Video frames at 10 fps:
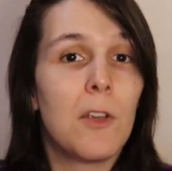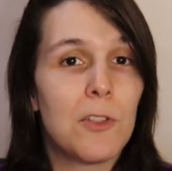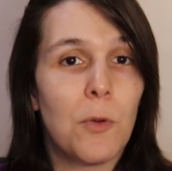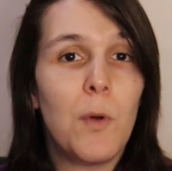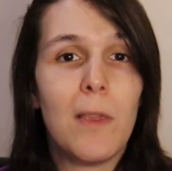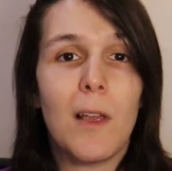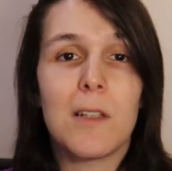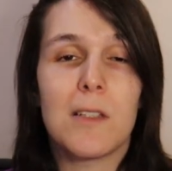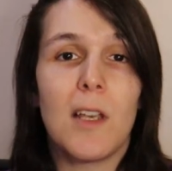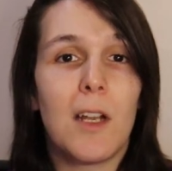So with
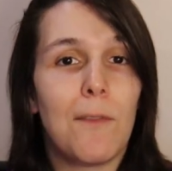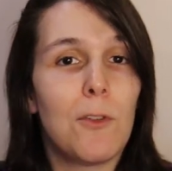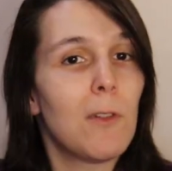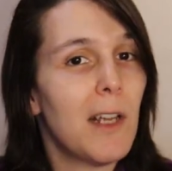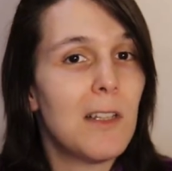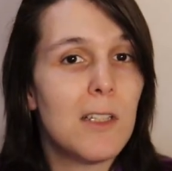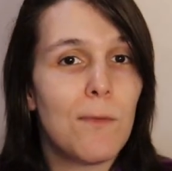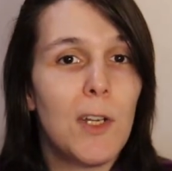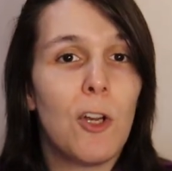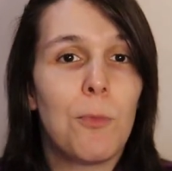that said, if you like this
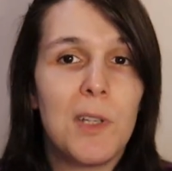video,